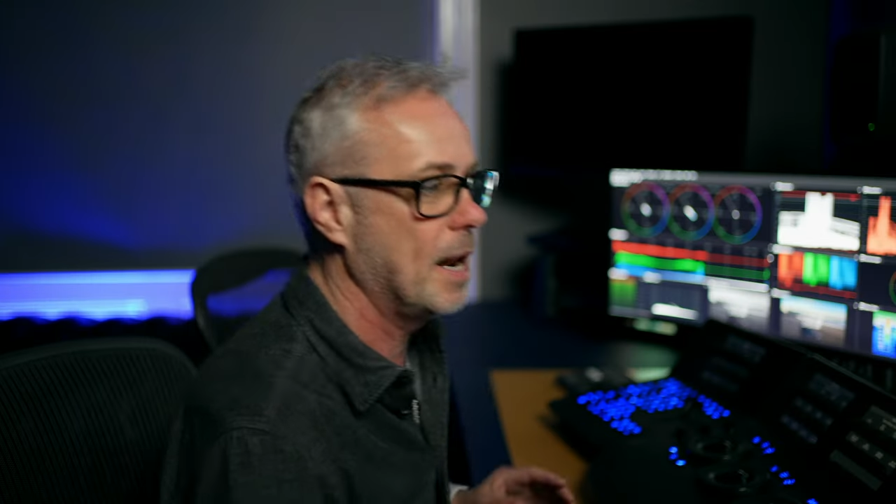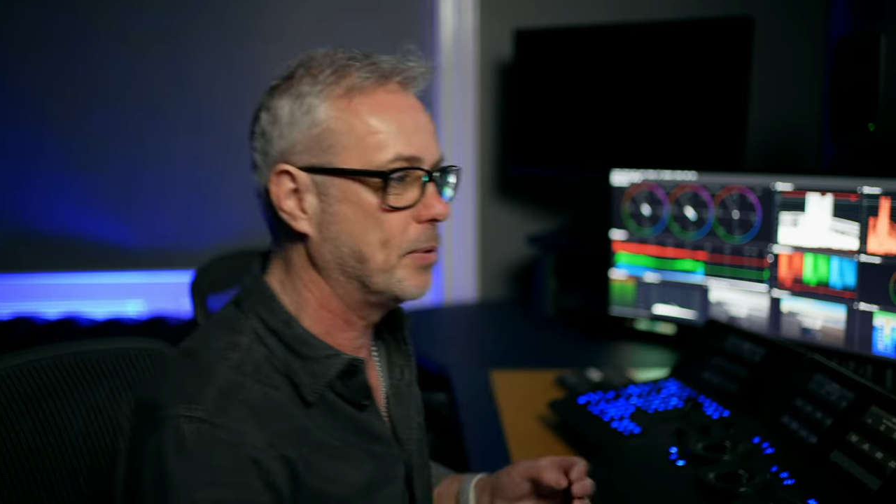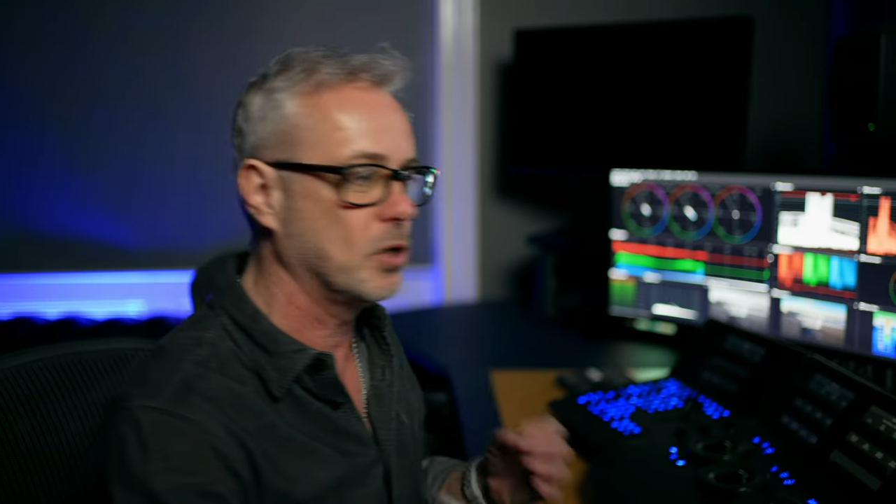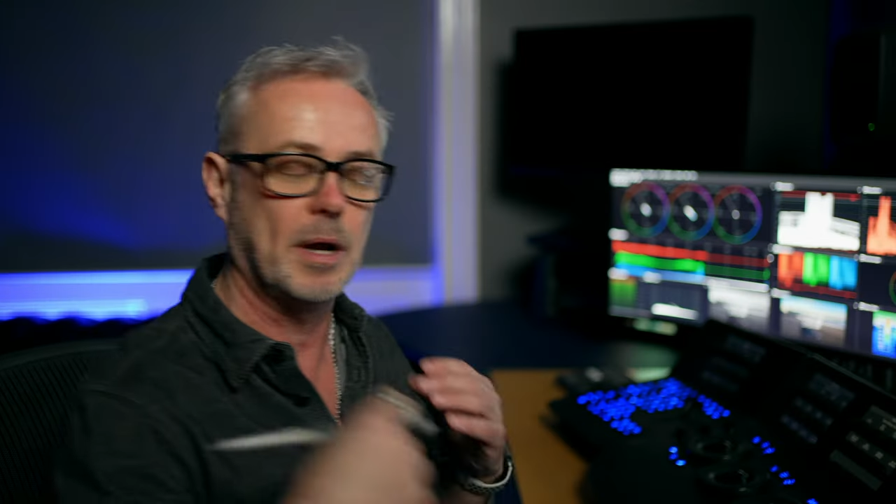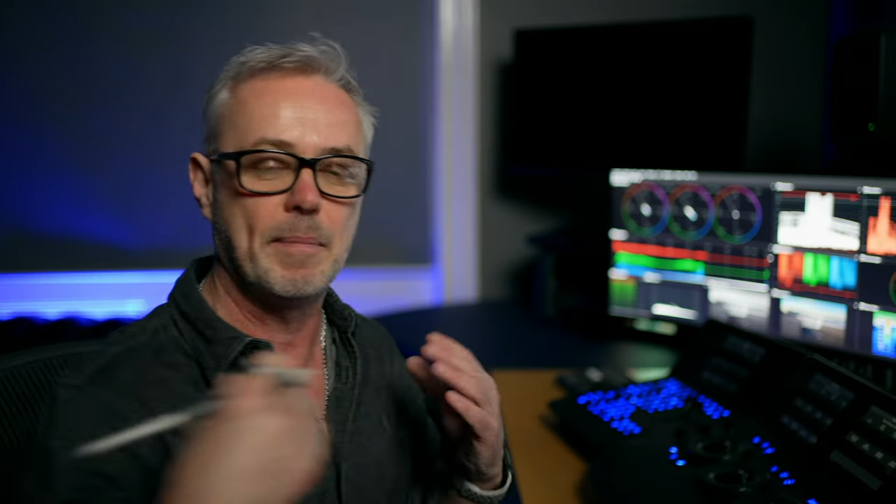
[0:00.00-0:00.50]
an
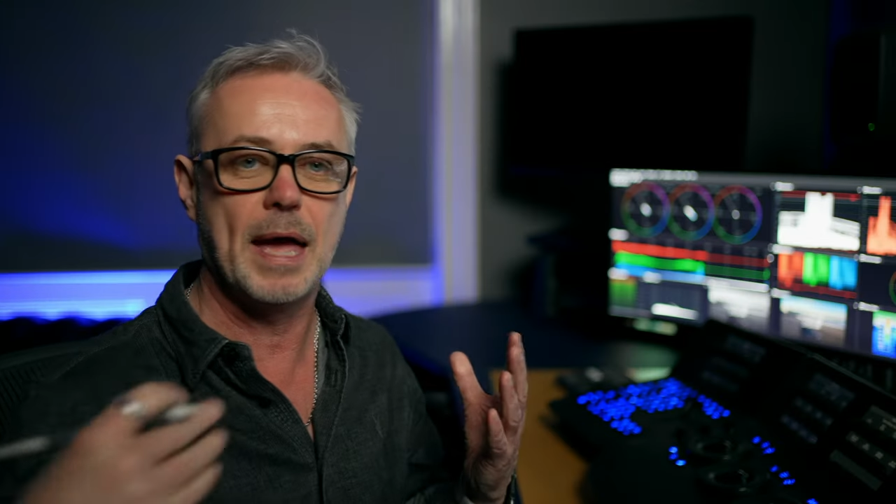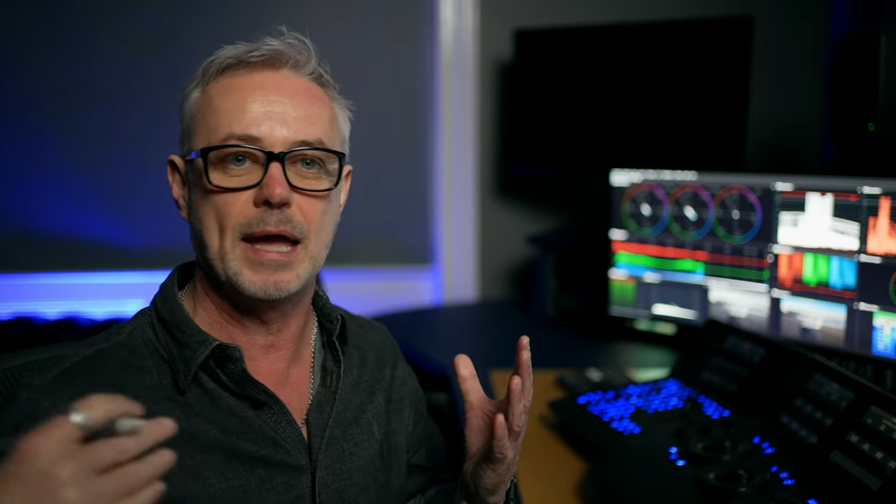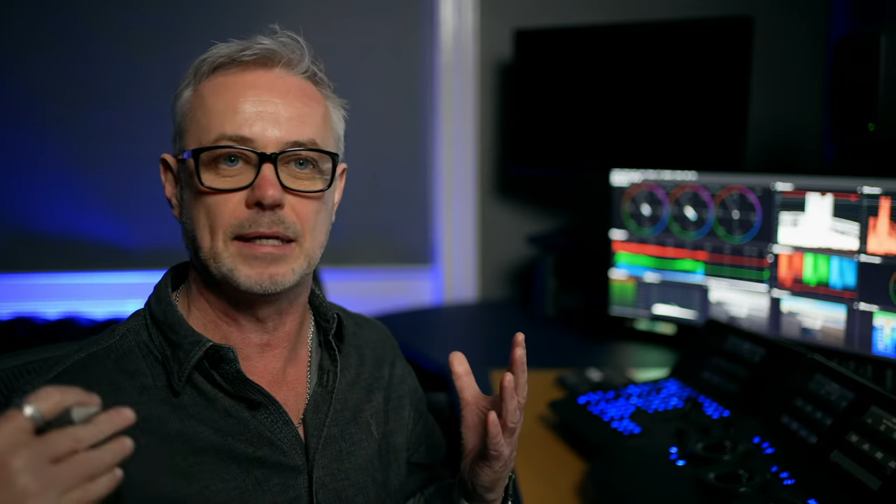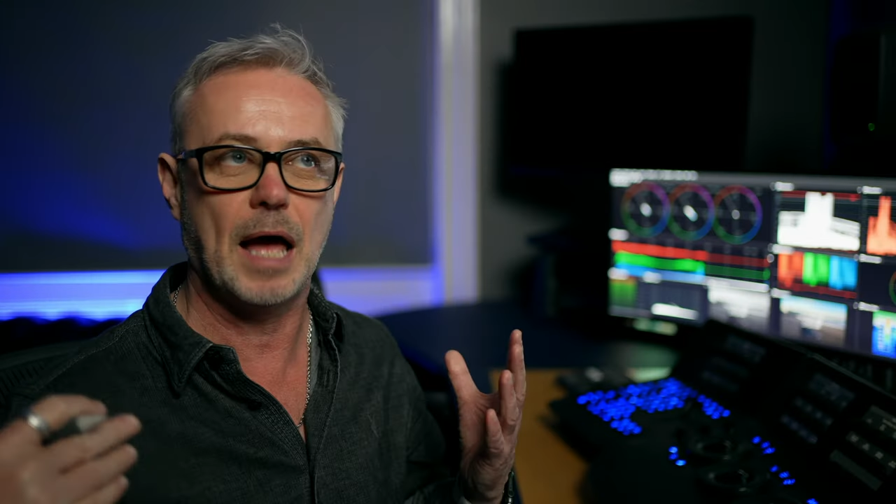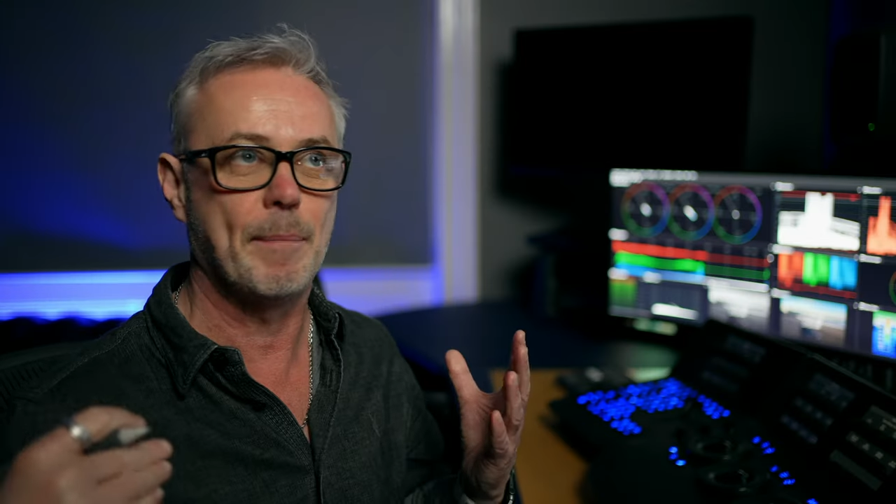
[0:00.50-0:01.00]
episode I
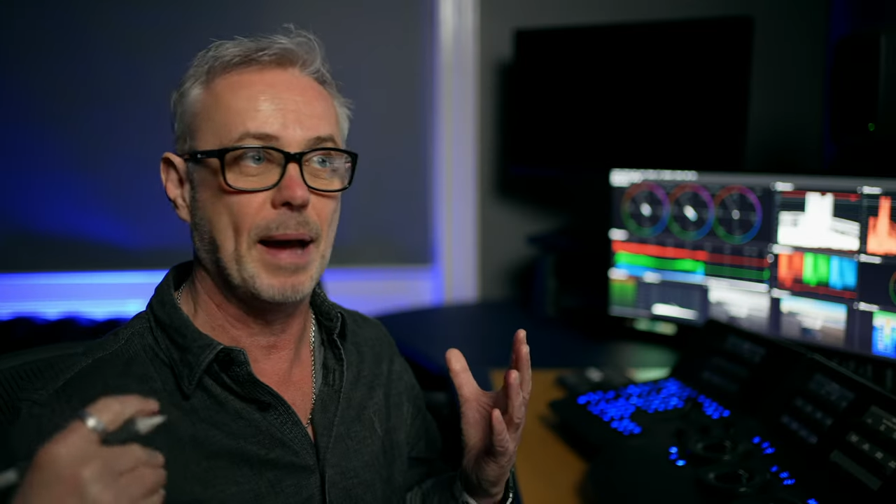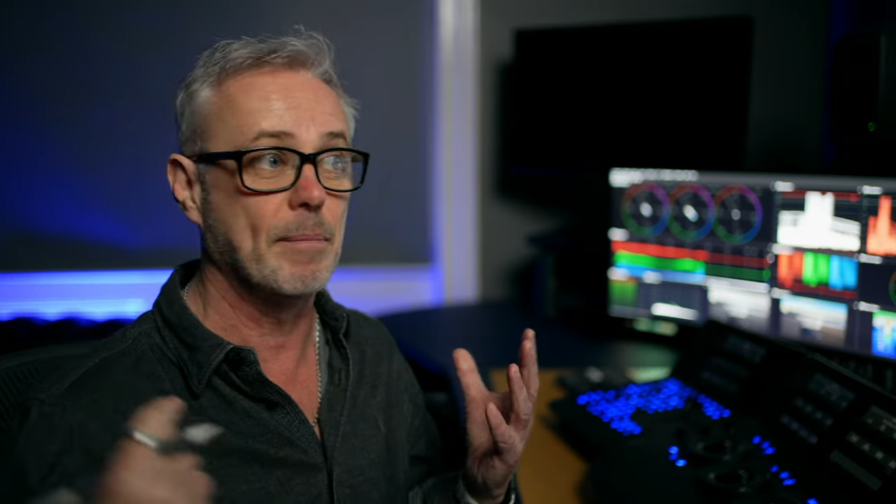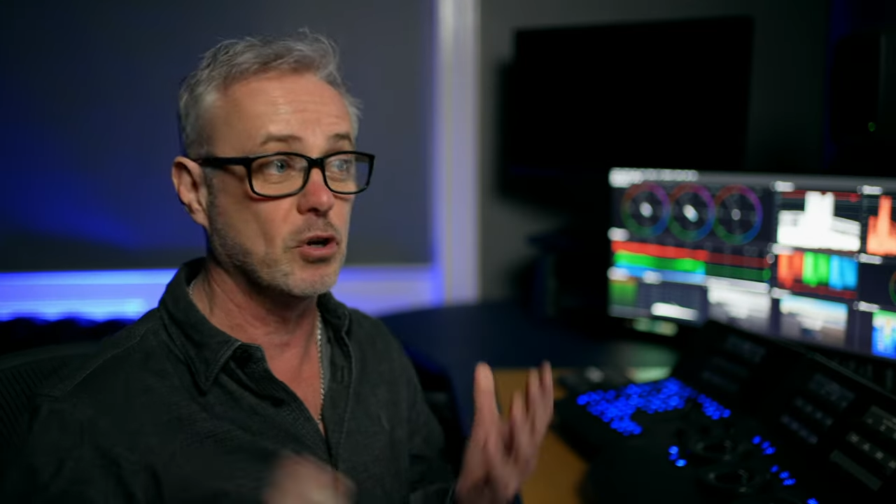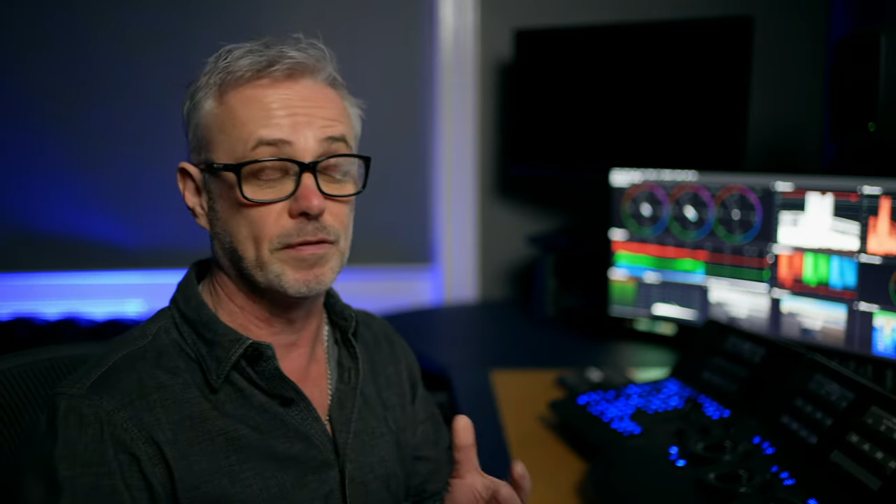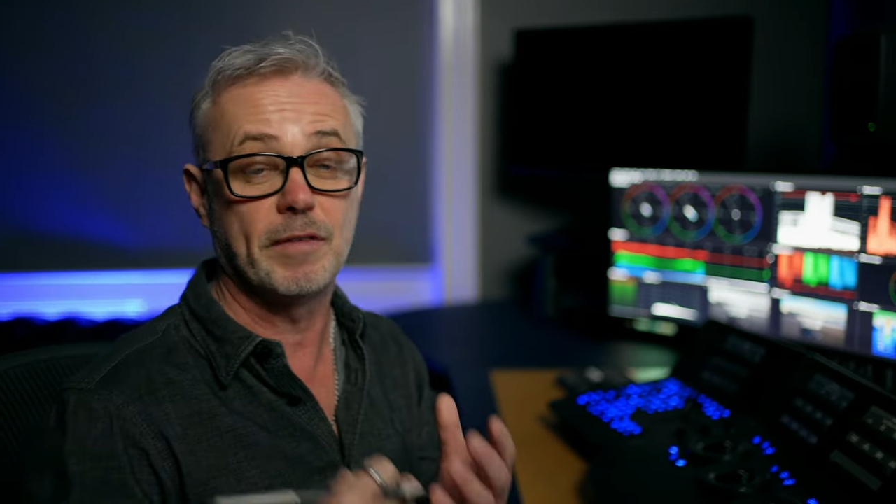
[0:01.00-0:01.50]
made
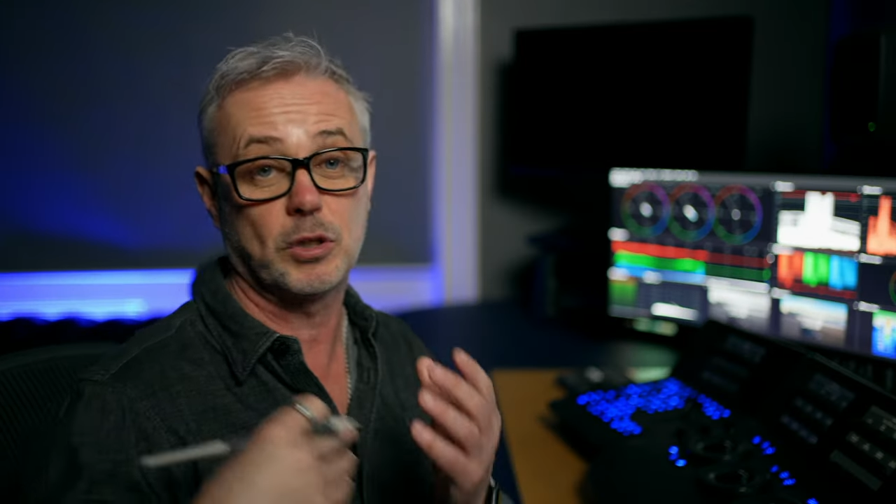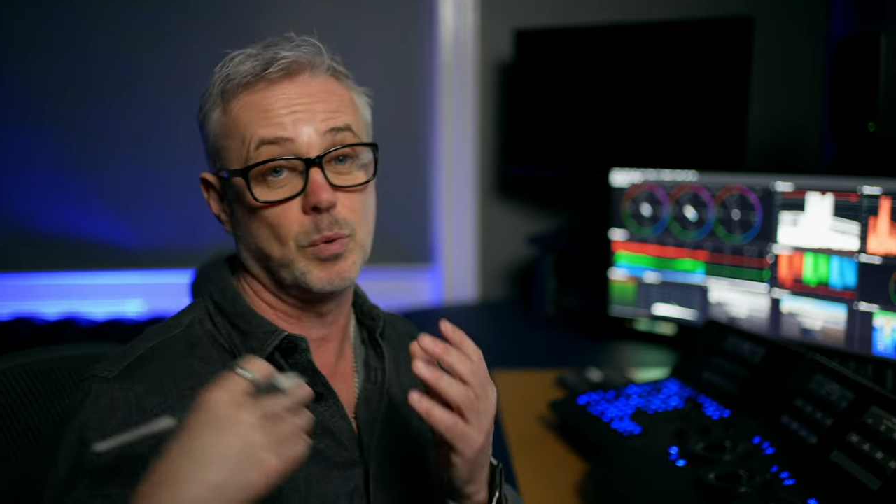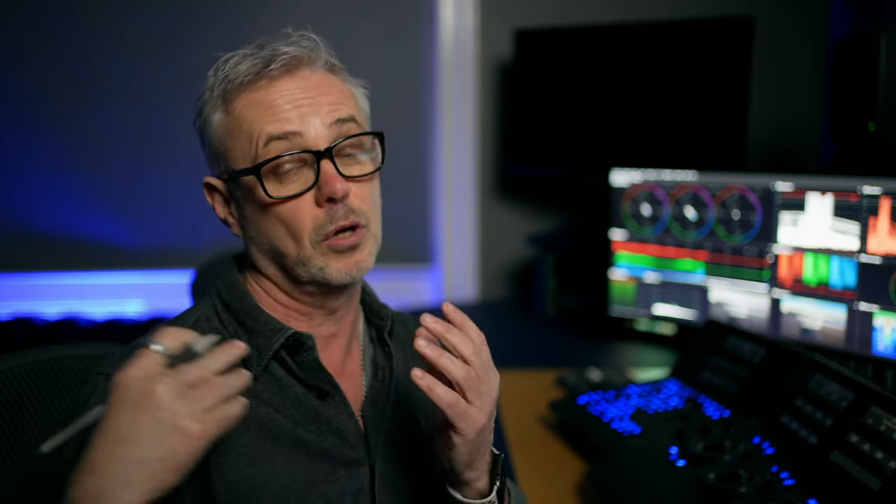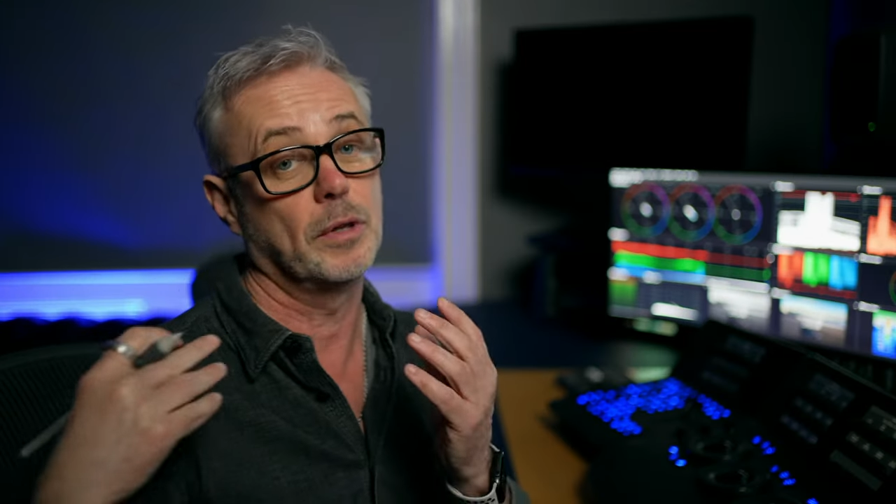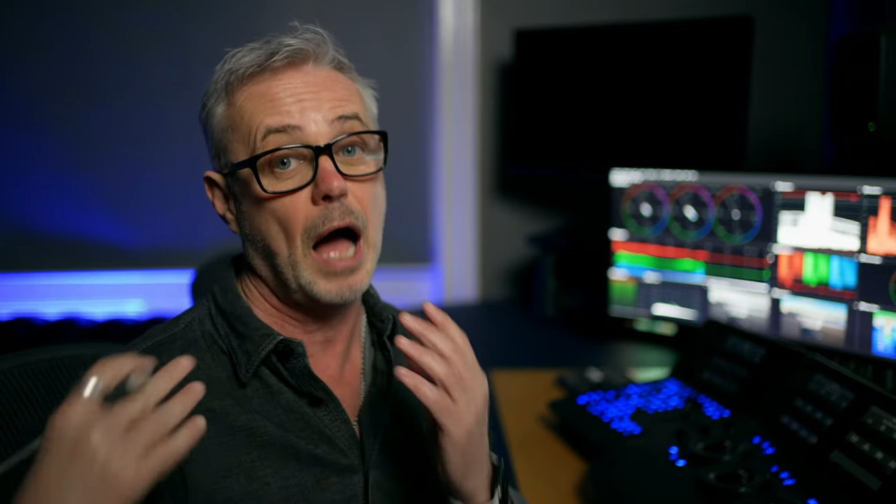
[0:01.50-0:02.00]
about Motion VFX
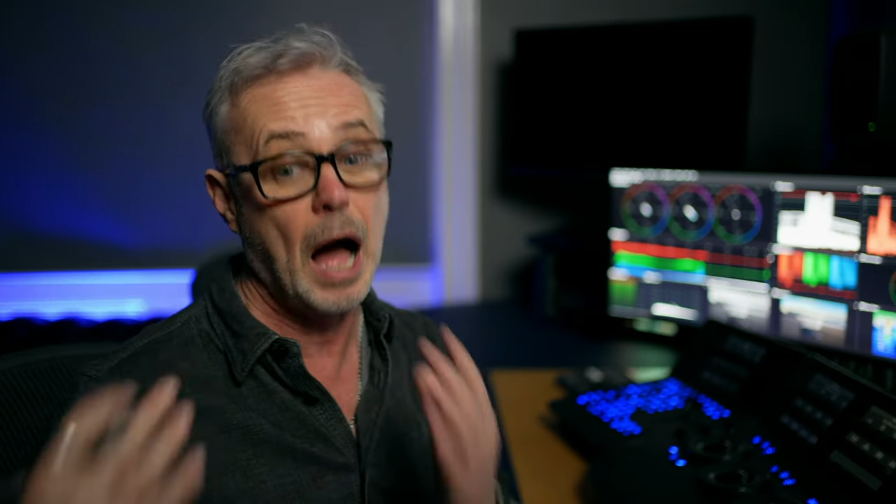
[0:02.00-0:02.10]
working on the